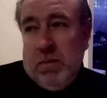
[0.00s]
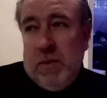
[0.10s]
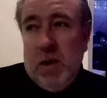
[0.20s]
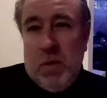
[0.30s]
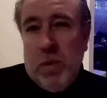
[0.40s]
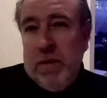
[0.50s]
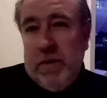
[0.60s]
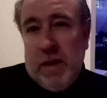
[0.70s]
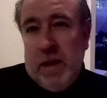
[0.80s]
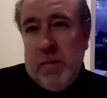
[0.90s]
No, it wouldn't
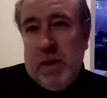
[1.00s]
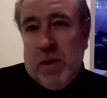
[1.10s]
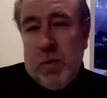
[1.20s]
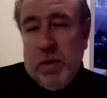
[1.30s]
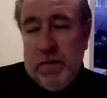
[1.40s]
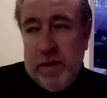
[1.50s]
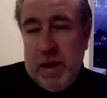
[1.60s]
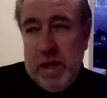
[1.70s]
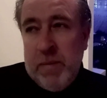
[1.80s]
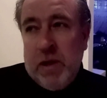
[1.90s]
fit the image. It wouldn't fit
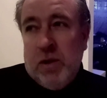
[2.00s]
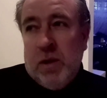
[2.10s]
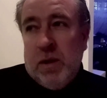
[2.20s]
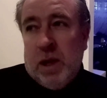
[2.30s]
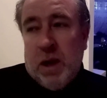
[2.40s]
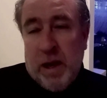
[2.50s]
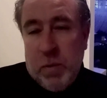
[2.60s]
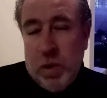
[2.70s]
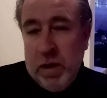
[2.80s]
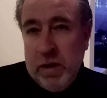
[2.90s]
the image that the
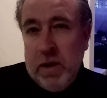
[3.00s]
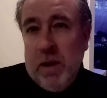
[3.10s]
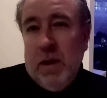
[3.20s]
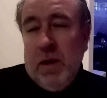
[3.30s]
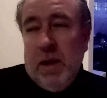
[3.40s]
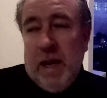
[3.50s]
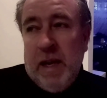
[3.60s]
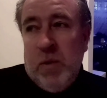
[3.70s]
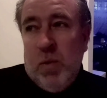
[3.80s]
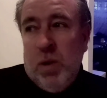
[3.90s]
client wanted,
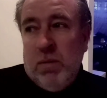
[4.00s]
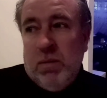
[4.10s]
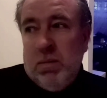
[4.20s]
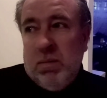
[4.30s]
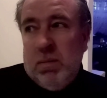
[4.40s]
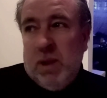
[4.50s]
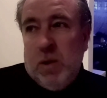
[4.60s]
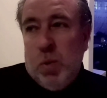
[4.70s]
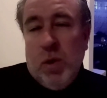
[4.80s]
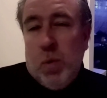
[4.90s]
and it
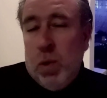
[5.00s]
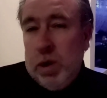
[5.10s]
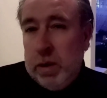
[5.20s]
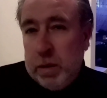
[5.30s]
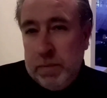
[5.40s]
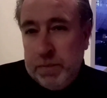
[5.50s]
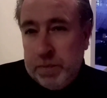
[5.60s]
just wouldn't work.